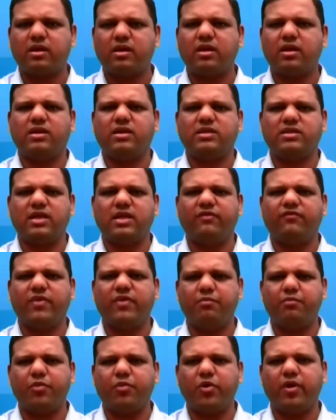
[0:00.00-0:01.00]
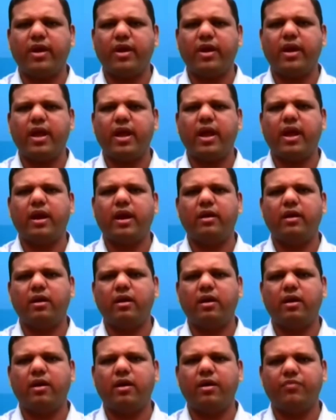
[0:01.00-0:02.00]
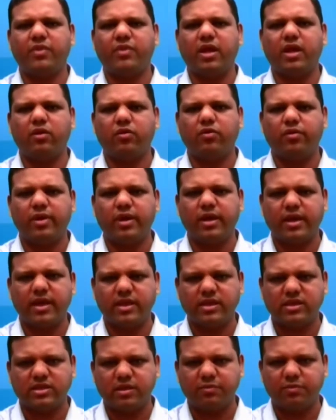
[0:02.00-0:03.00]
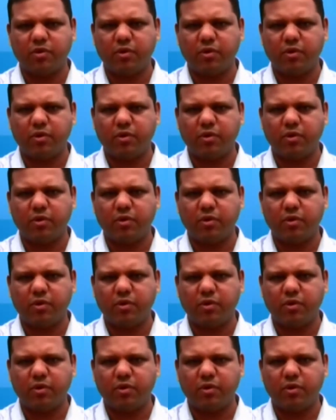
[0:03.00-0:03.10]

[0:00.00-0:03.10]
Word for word: but self-employed and loan against